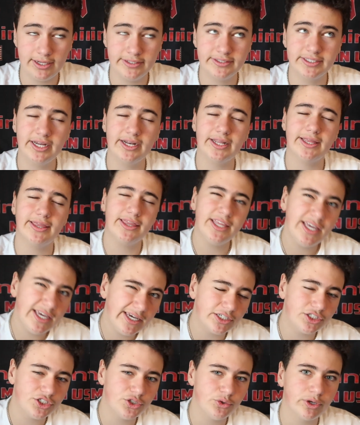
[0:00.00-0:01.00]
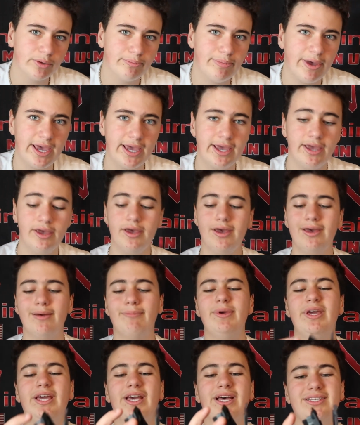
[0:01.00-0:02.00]
It's gonna think it's shooting paint
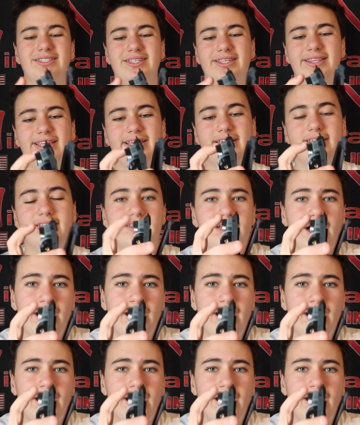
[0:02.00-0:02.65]
because of this.